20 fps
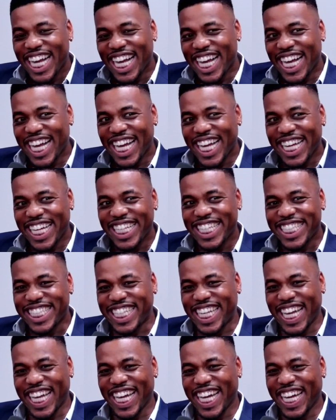Uh,
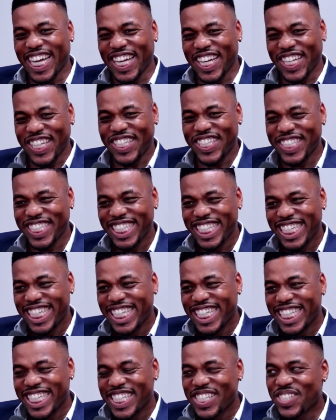so,
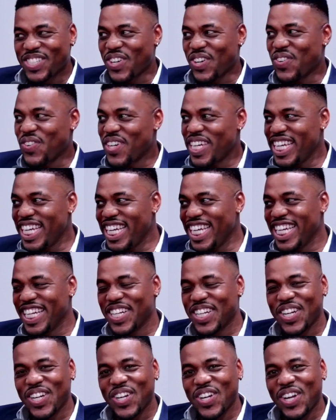so
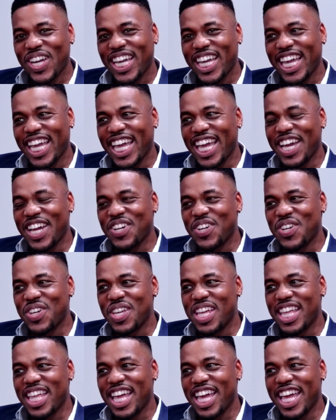we,
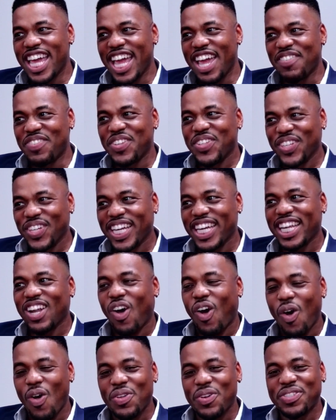if you look at
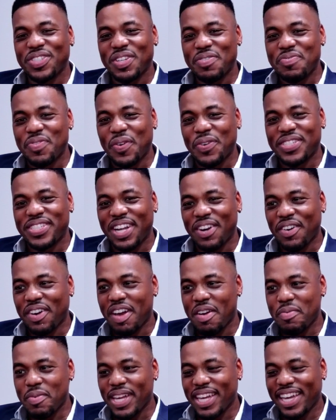all those imports that are
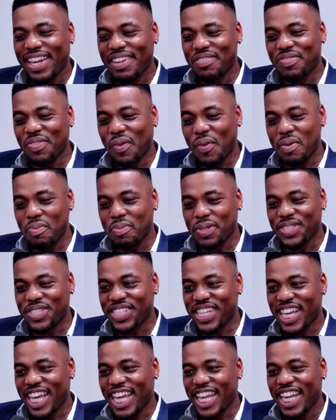coming in, forty
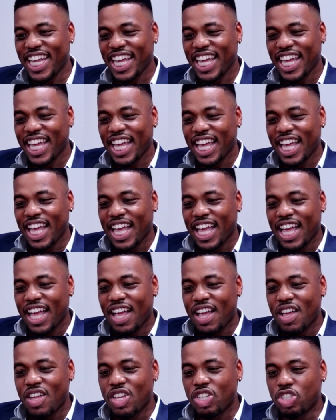percent.
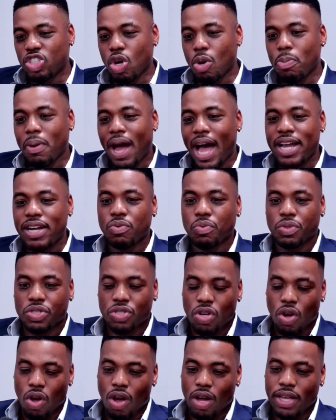Joe Biden
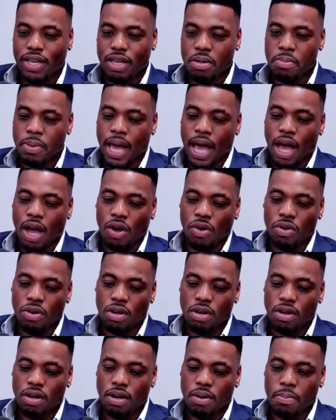was talking about
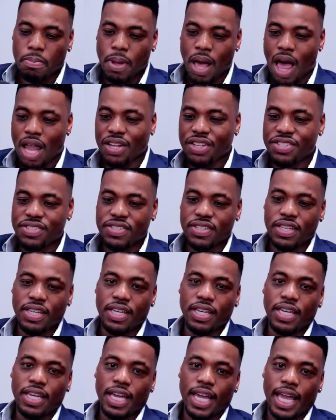
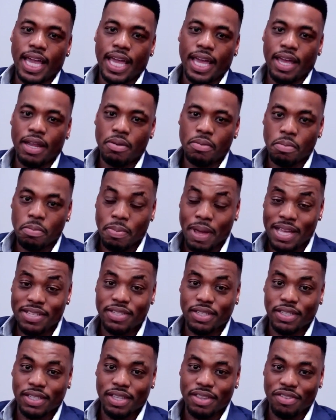policy and
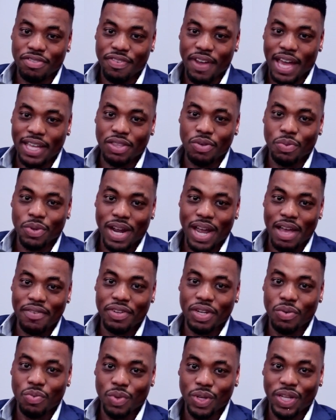basically the fact that we're
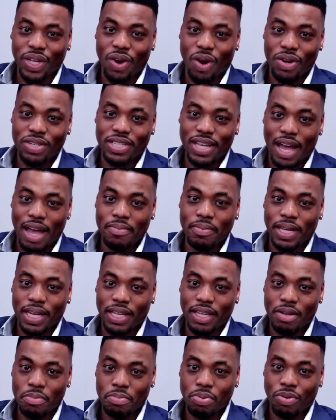having a really hard time
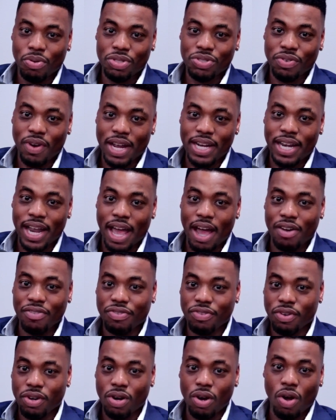getting imports right now
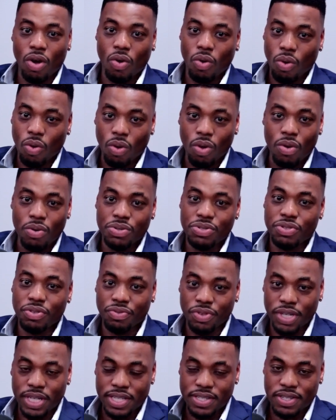for a whole host
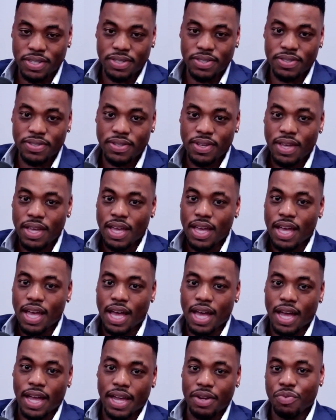of reasons.
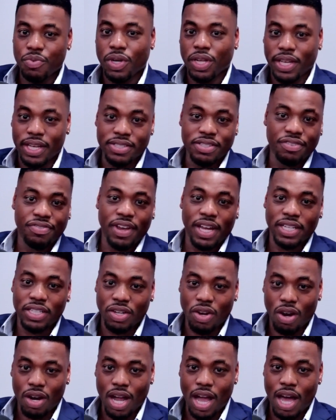Uh, and really, it's
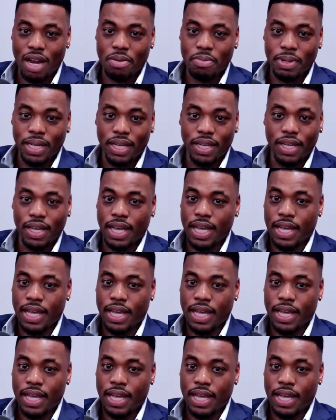affecting our economy